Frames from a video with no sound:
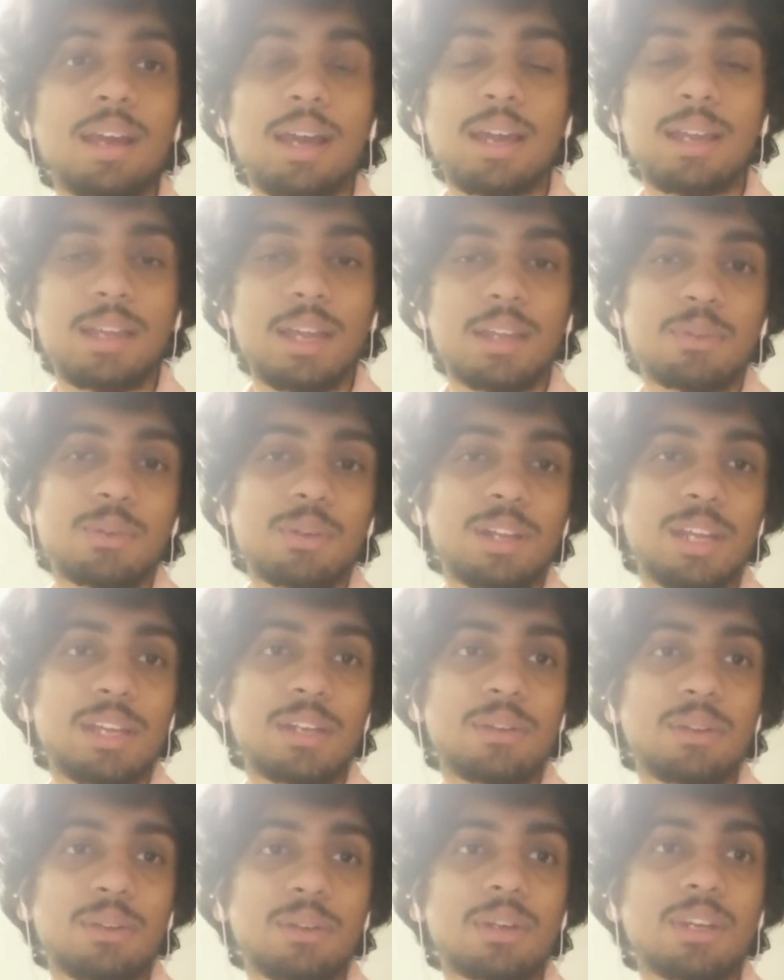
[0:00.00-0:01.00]
i, I don't
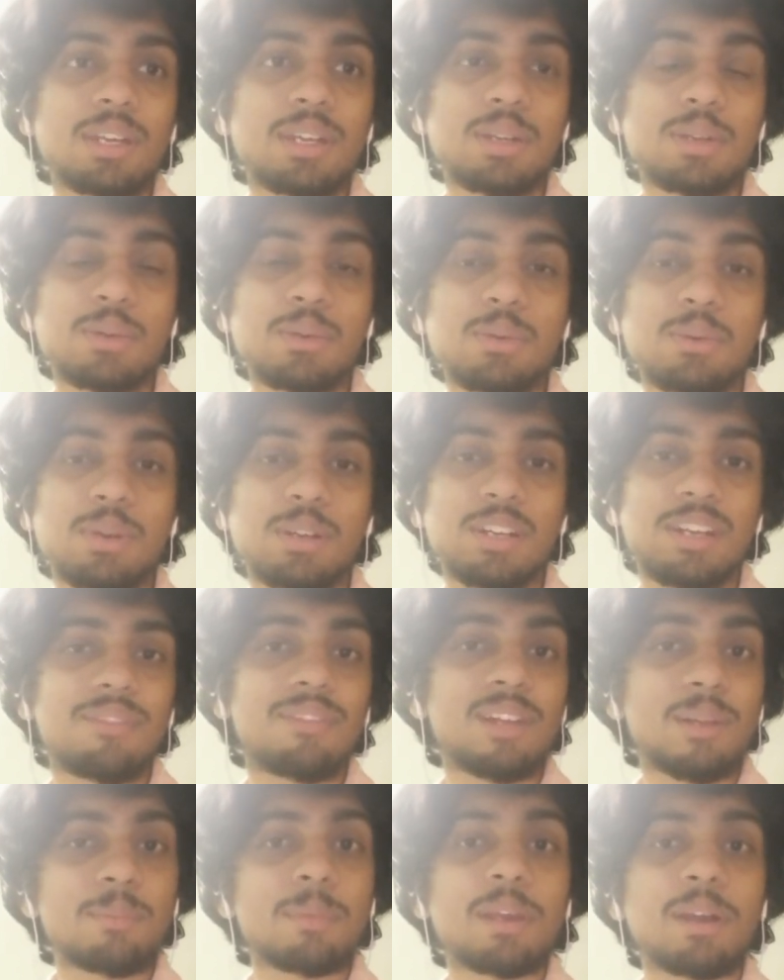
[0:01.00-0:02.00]
like to look into
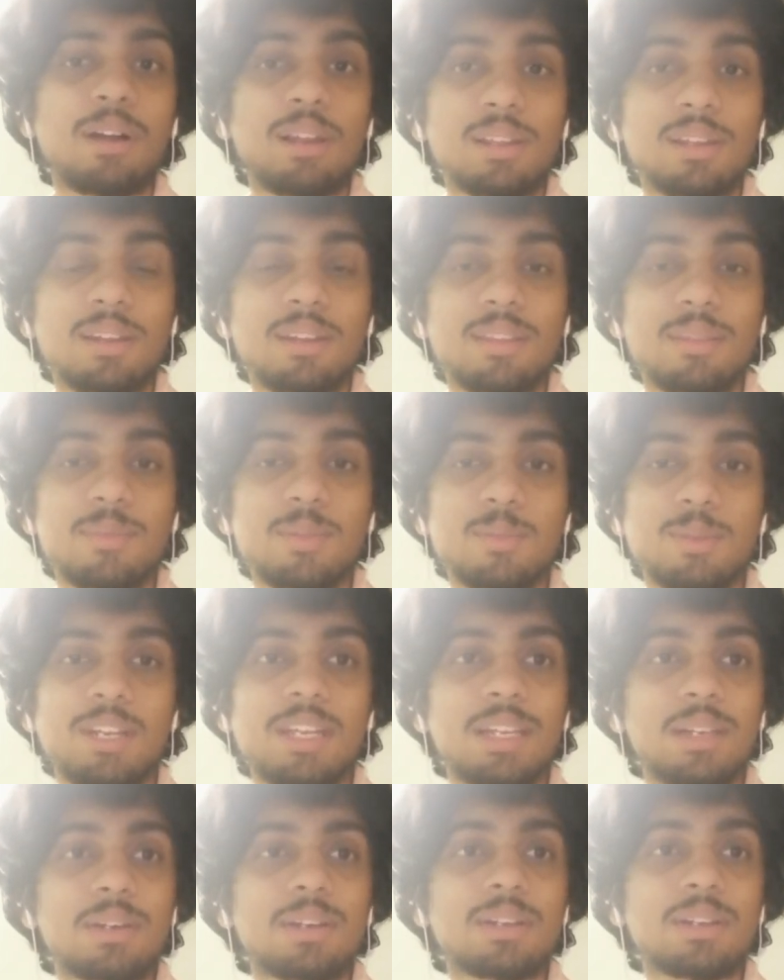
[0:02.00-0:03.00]
developing algorithms but
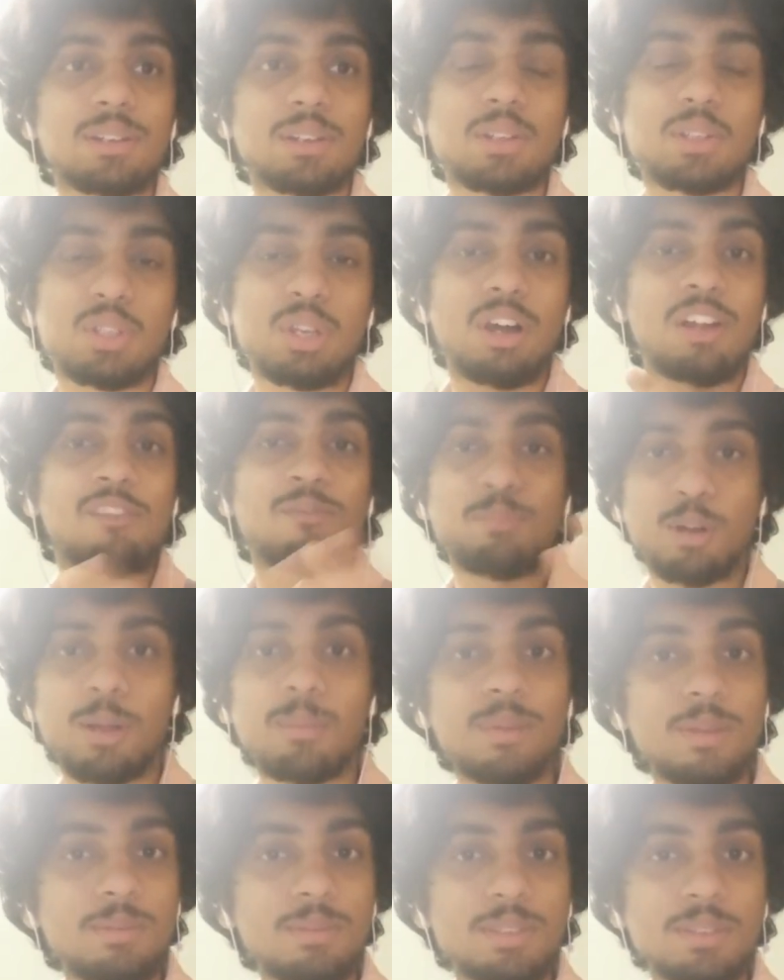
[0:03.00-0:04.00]
i look to solve
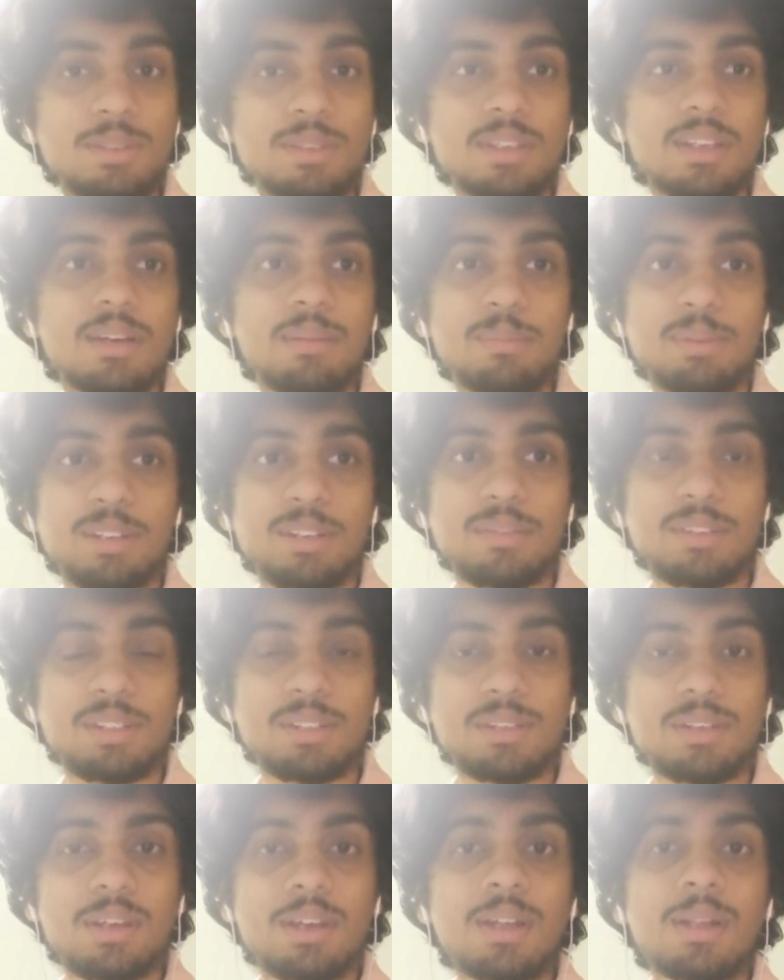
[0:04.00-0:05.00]
problems using computer
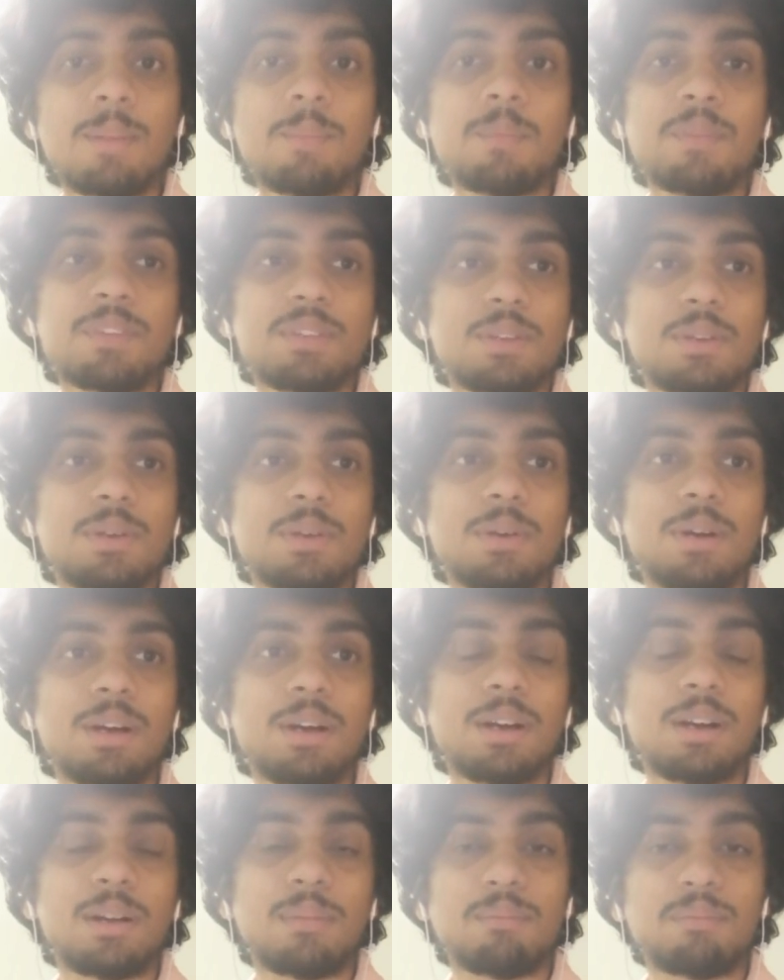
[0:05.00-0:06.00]
vision so
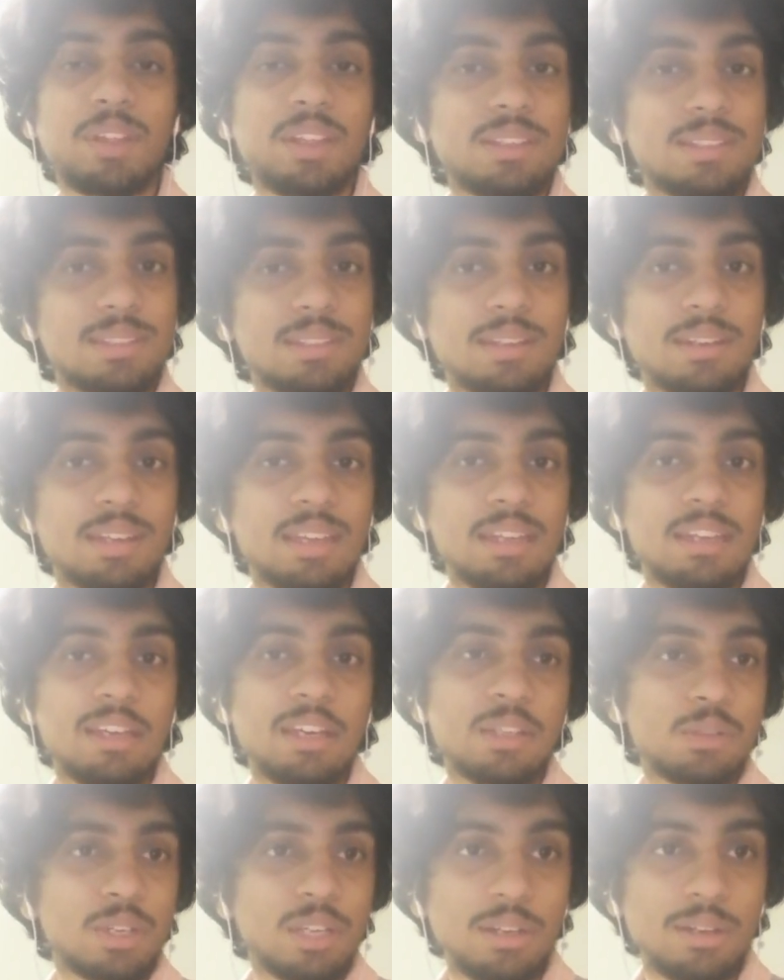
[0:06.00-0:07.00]
uh, that's an area
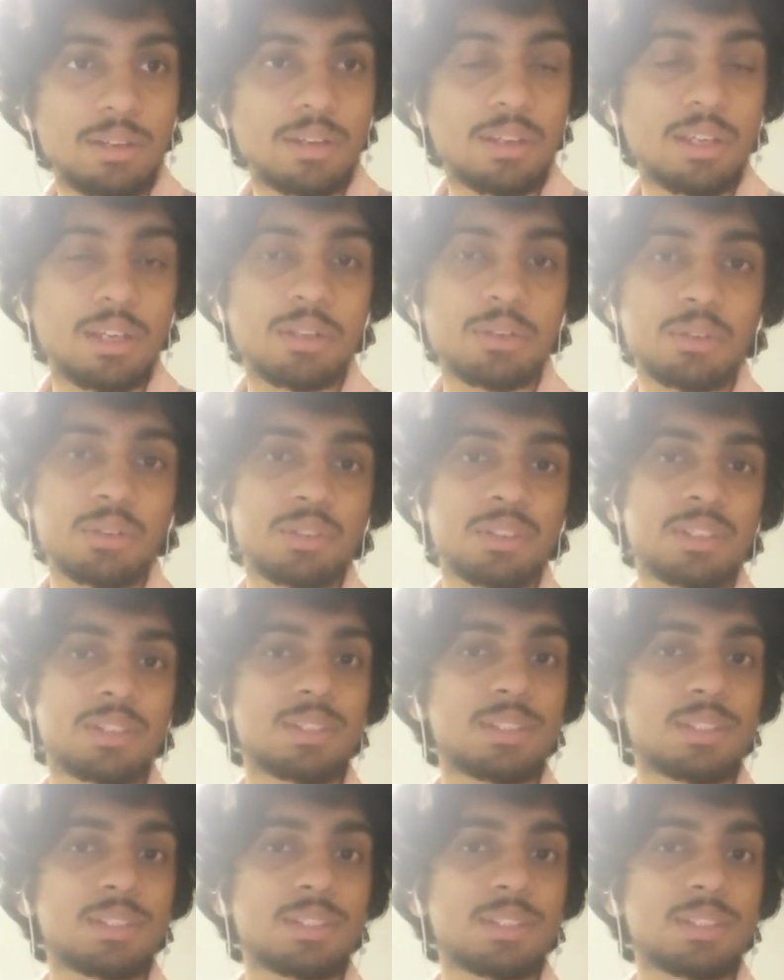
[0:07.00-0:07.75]
you can look into